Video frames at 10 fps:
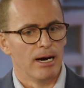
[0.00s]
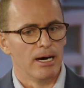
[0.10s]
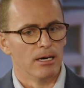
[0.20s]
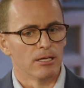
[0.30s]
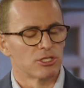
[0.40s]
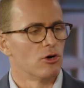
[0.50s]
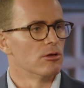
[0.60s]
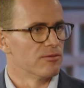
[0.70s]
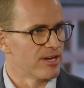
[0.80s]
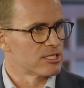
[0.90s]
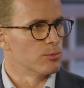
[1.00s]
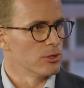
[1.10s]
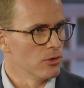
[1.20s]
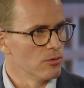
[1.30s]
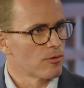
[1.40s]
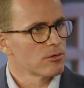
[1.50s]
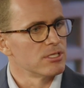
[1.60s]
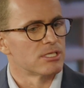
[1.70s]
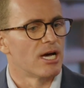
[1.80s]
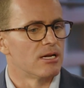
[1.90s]
let's call it investable universe
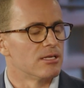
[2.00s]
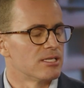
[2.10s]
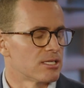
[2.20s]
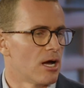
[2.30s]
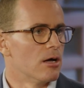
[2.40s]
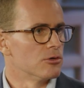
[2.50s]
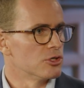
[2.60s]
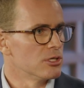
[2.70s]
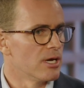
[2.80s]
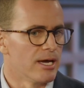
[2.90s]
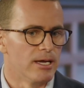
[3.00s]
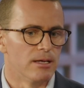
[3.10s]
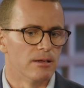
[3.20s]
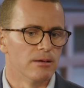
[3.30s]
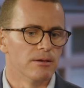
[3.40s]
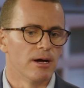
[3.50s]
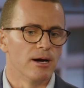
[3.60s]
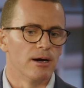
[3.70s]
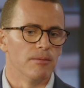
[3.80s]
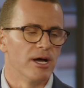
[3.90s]
inside of the technology and
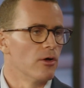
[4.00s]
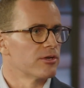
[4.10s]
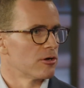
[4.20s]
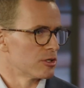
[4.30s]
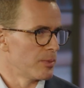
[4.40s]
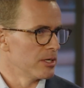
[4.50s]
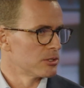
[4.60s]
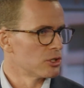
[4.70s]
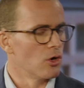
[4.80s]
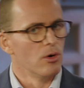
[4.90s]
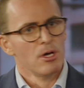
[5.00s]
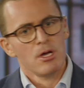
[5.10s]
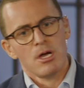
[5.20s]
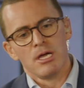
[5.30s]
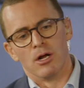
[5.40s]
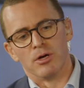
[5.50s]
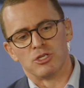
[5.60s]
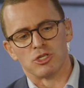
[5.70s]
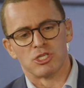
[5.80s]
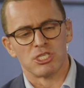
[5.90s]
healthcare space. So, it
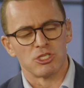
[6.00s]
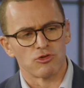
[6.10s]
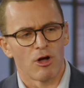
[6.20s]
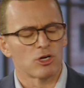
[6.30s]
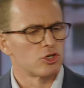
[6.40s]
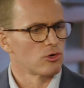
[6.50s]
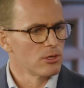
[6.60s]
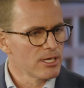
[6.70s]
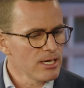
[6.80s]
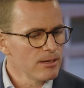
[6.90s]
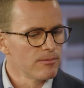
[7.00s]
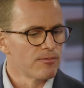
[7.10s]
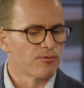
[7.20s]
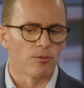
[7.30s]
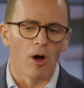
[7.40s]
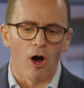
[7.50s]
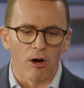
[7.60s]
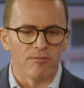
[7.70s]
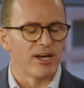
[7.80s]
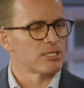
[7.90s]
just structurally, from our
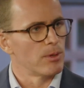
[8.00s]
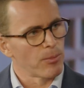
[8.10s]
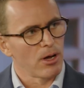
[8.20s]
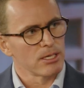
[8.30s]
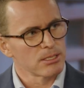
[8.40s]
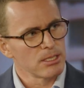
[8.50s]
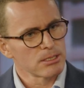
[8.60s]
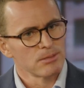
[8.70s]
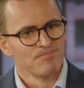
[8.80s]
investment process,